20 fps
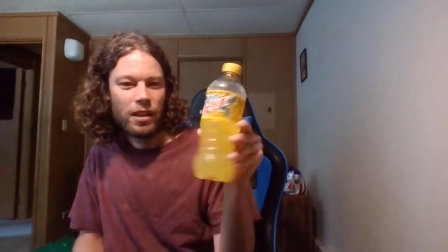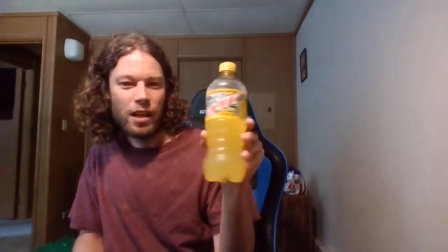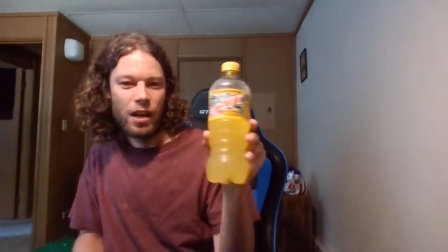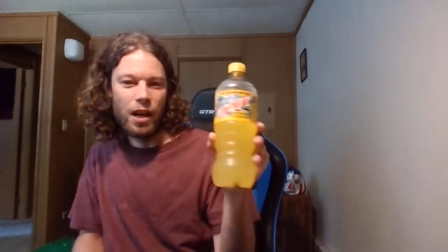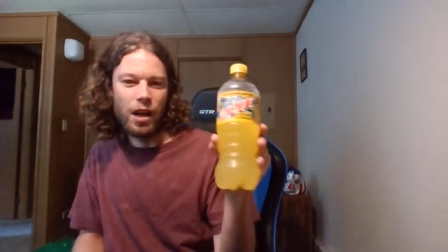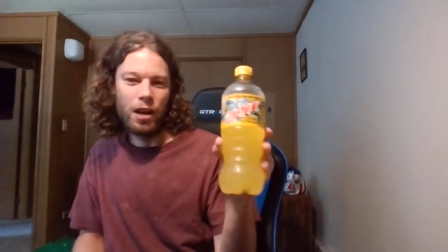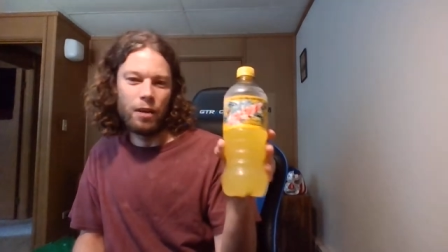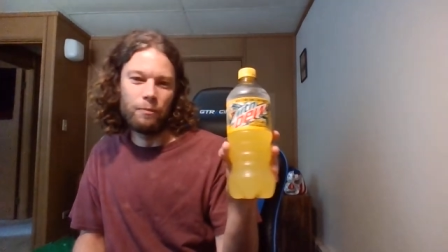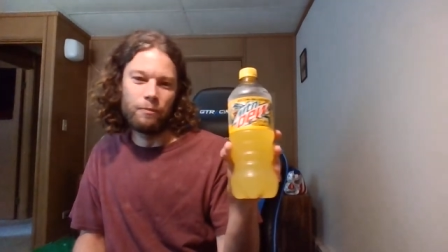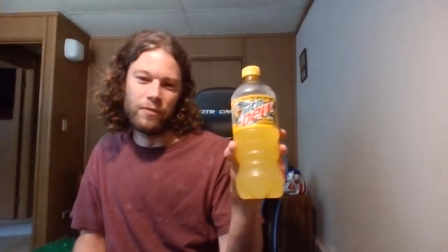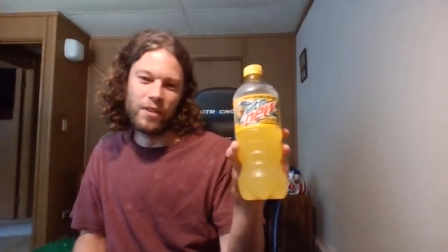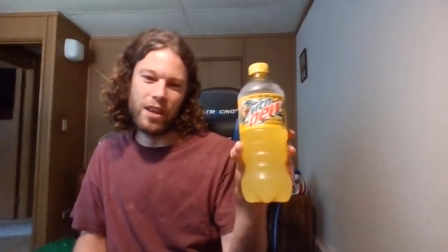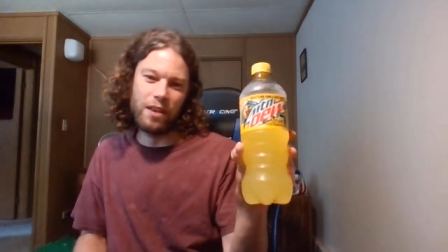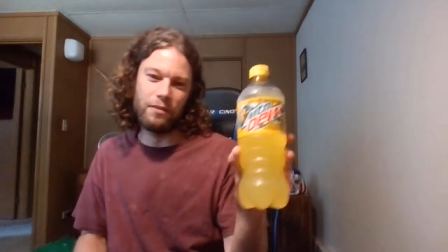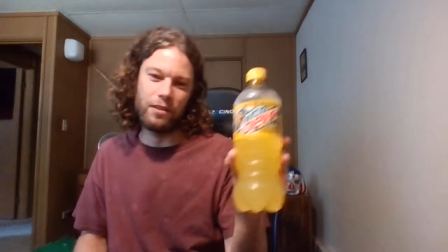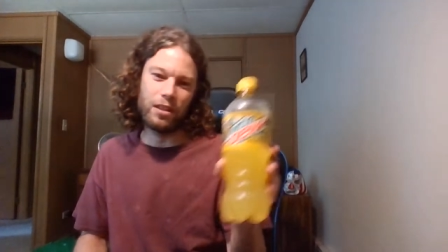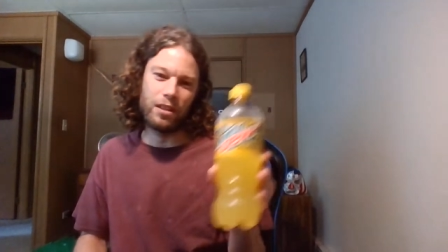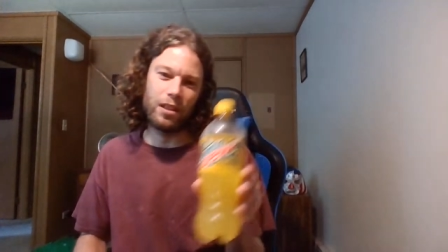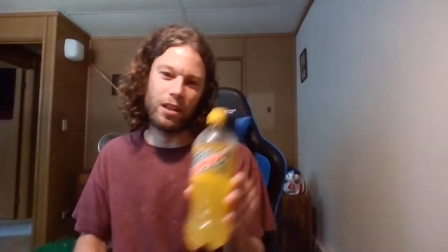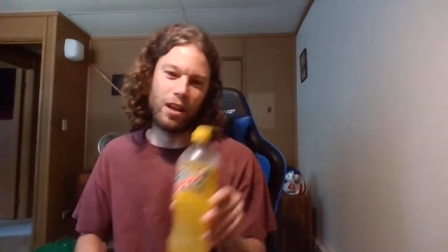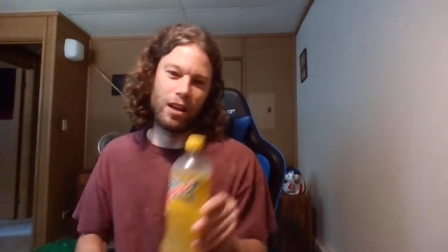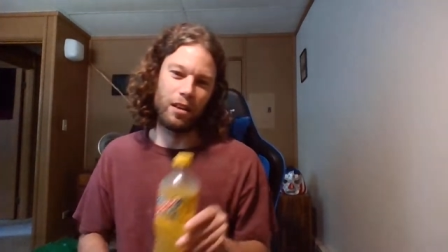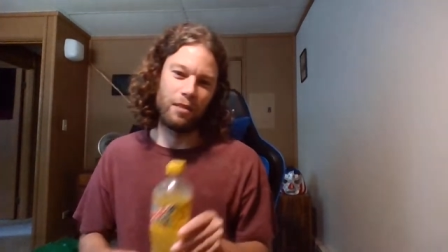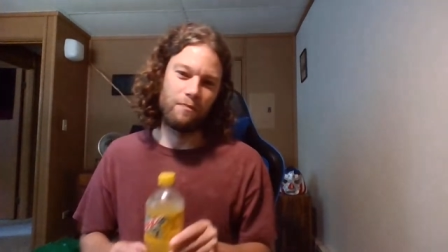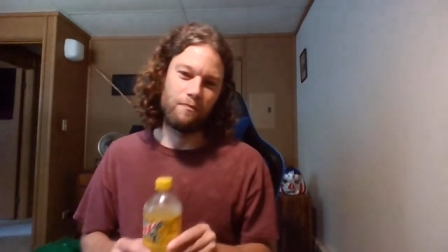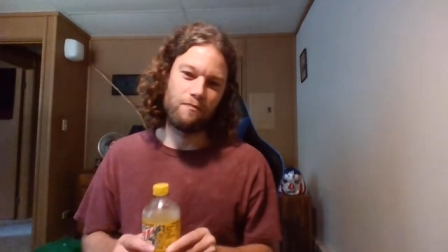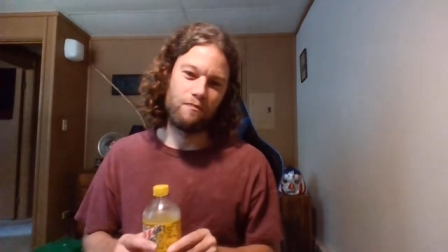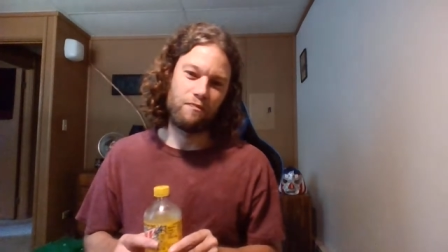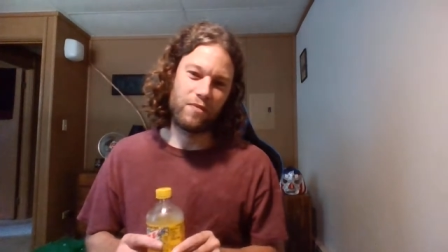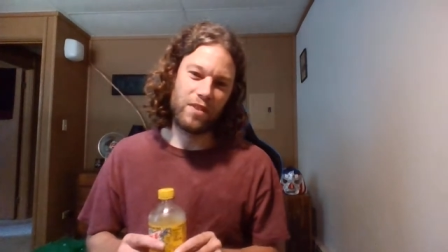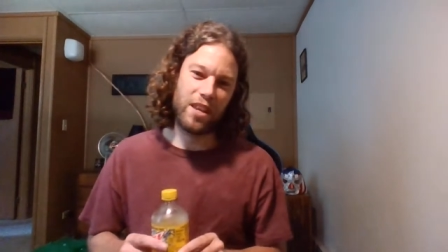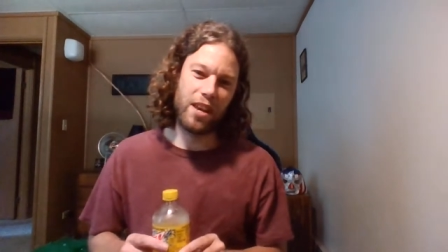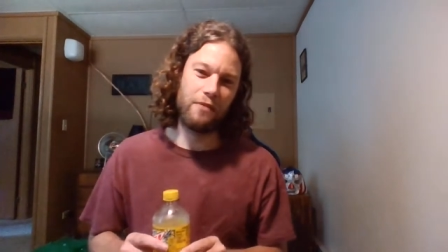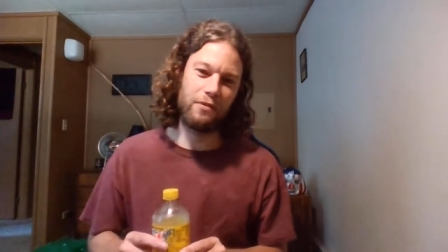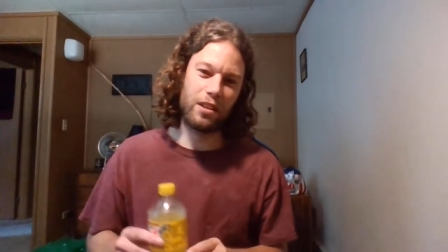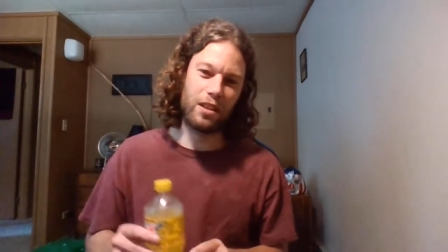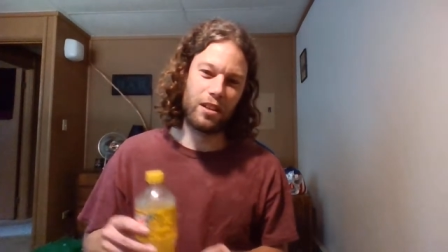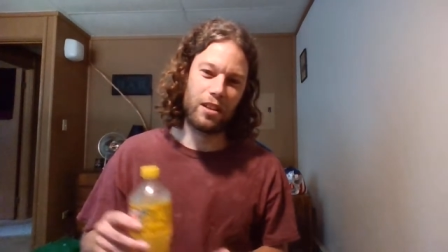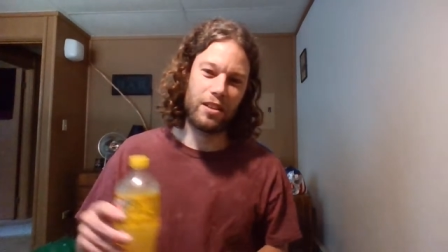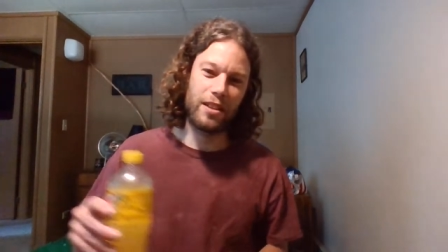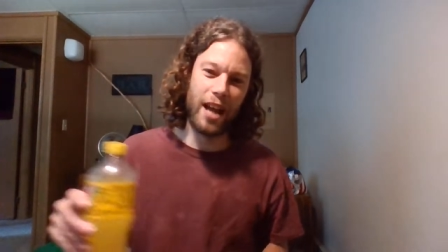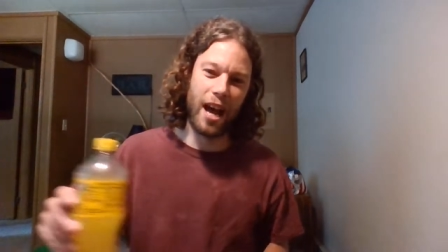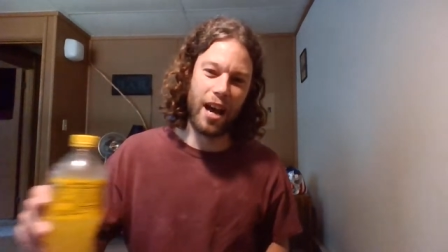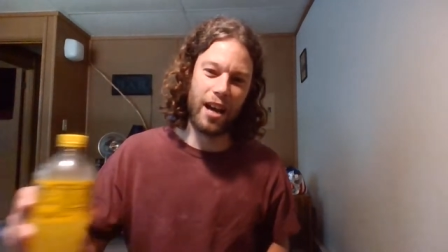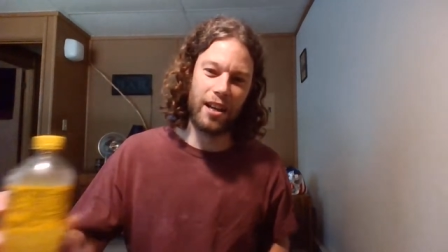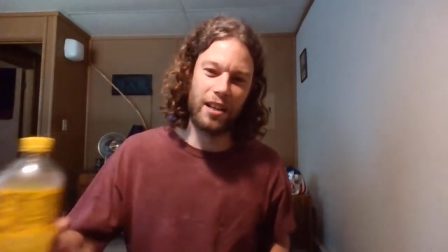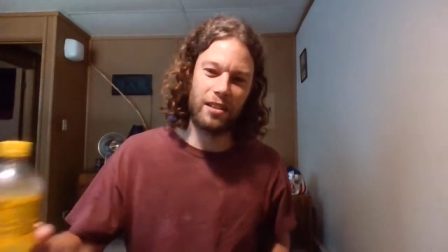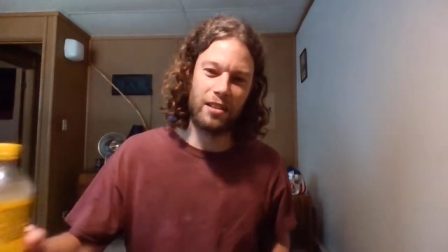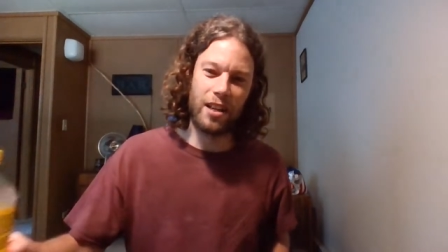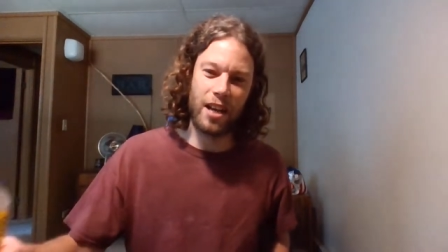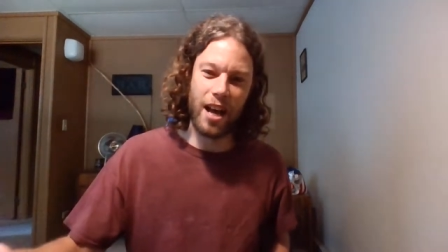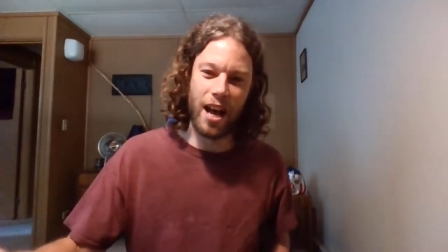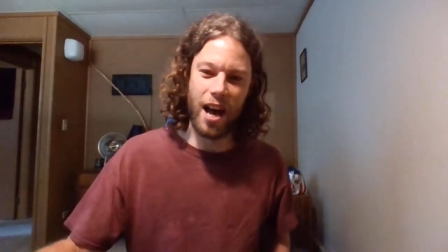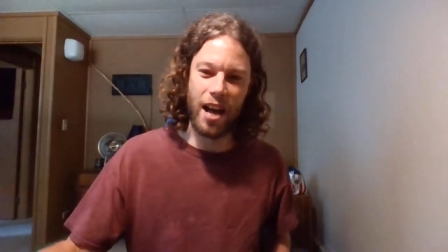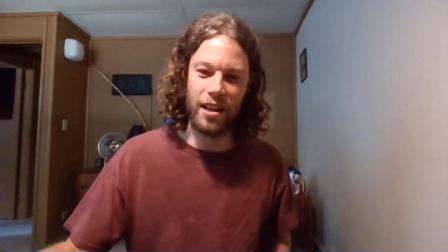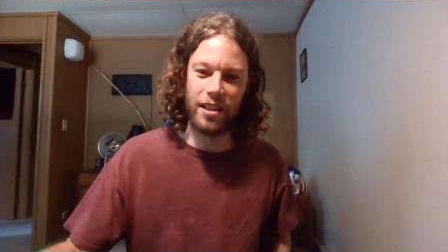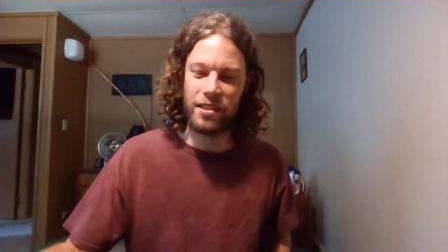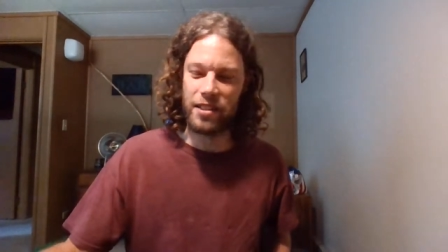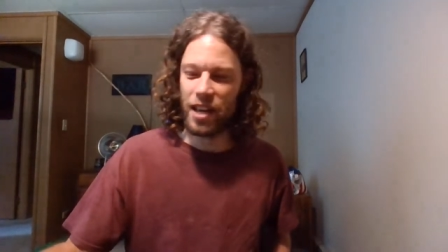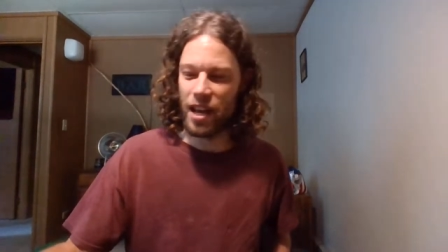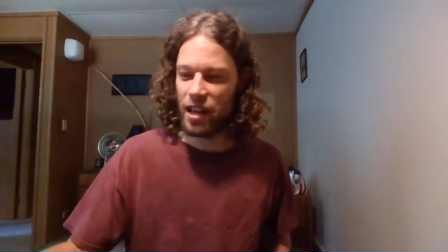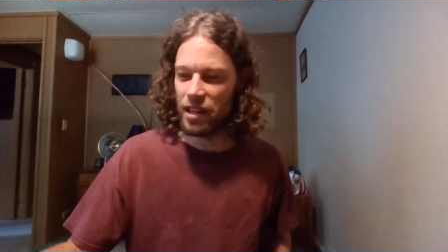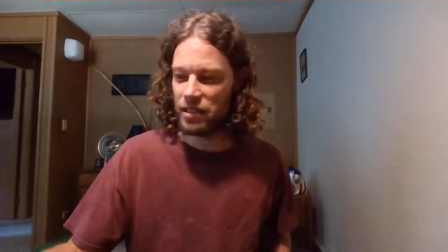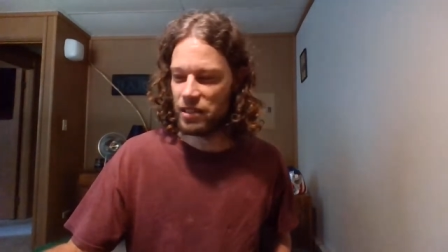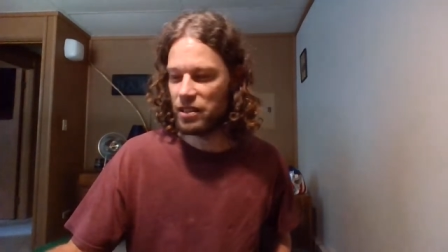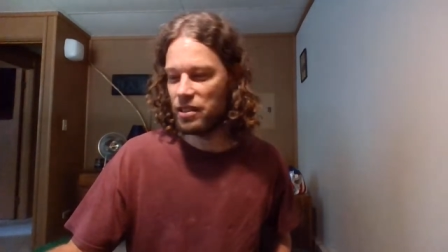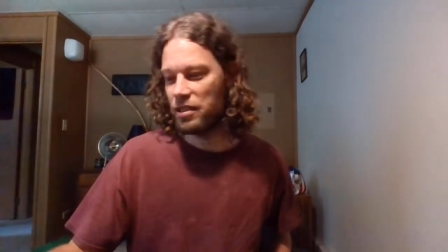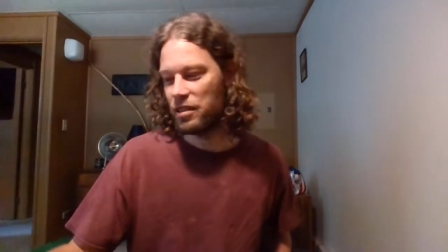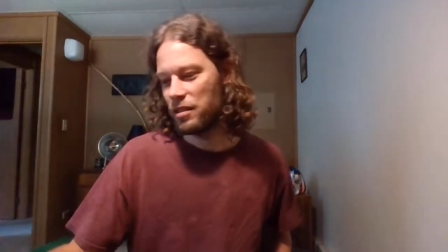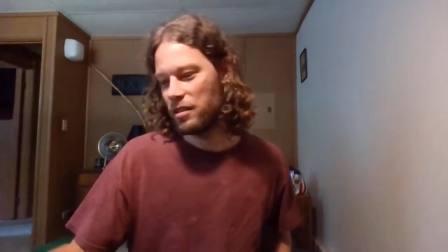Um, giving it a giving it a nine out of ten.